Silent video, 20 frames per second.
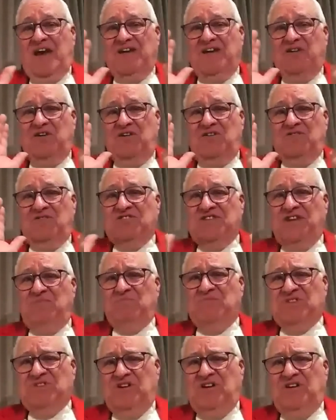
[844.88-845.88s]
And yet
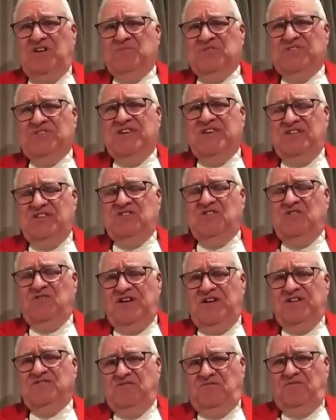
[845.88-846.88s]
sometimes things are
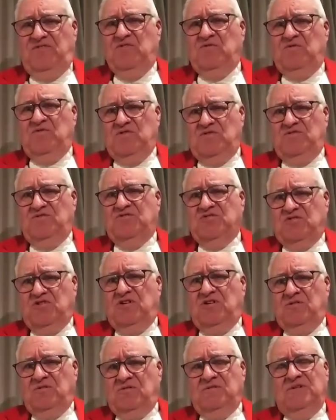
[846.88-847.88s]
out of your
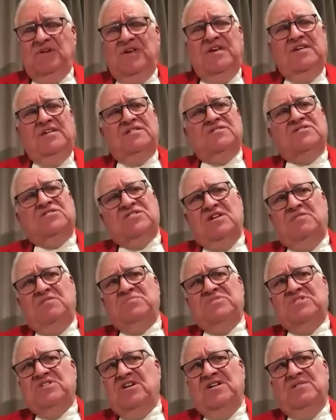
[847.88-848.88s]
control.
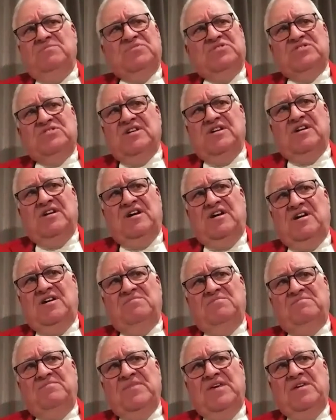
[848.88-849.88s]
Sometimes
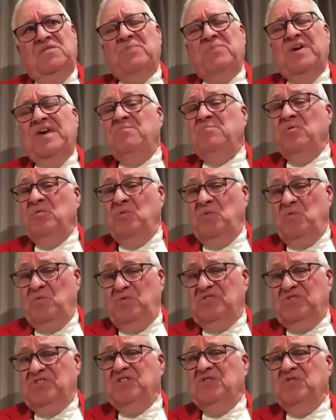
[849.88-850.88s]
people
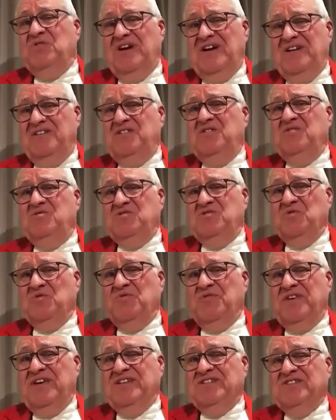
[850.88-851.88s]
will do unusual
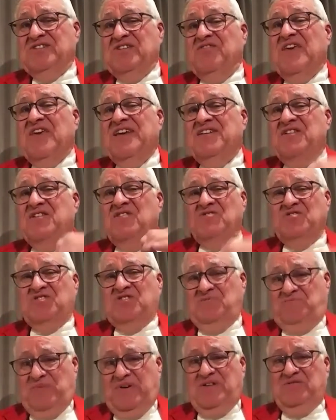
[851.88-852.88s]
things that they're not
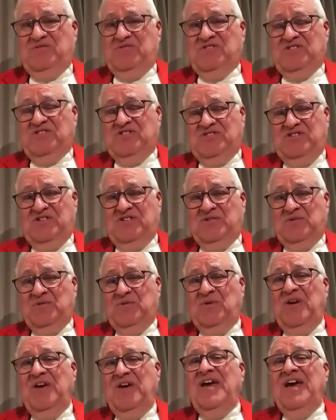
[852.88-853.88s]
supposed to
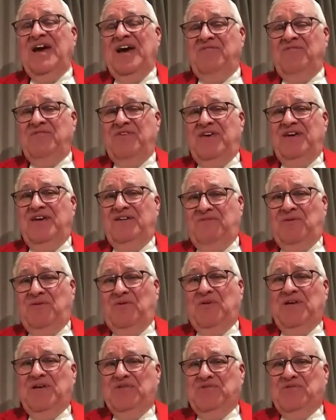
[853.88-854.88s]
do, and
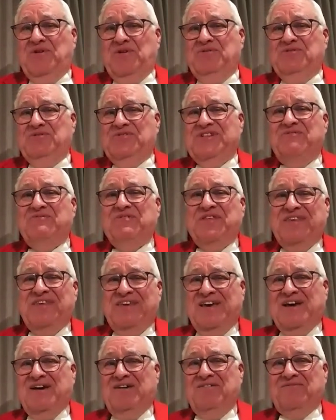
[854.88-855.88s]
therefore it throws
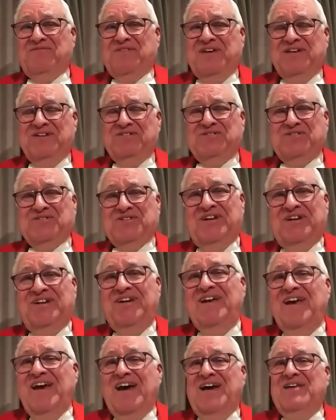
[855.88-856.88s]
everything off kilter,
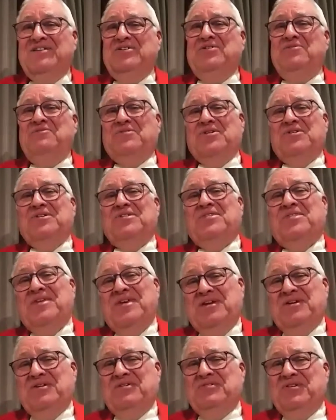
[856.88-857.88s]
and you've got to
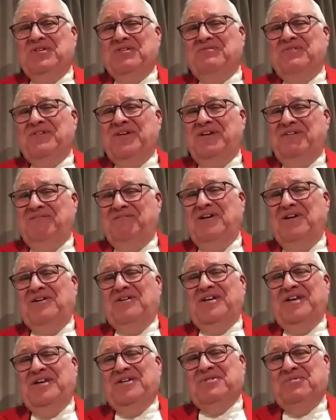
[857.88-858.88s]
think on your feet
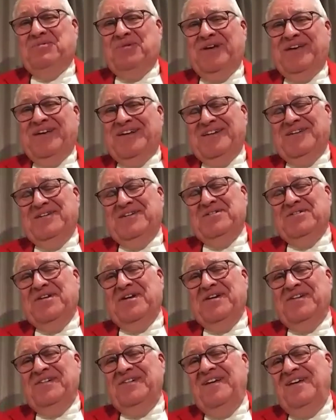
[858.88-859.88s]
very quickly, you
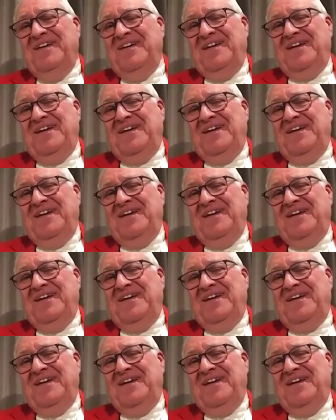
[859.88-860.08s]
know.